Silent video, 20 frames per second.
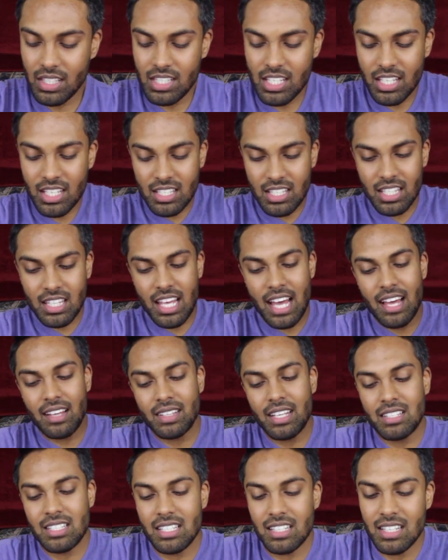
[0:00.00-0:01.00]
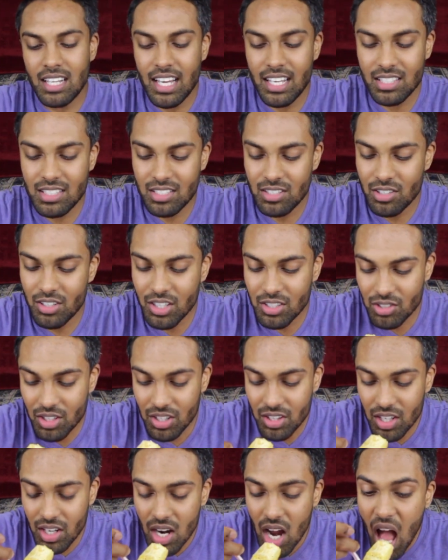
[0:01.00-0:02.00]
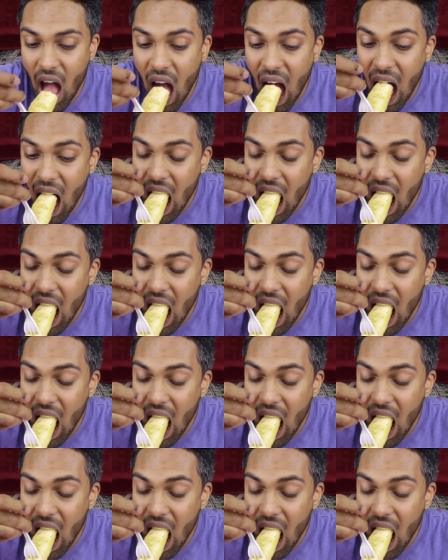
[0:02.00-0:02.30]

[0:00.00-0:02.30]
dig into that. That's a nice crunch right there.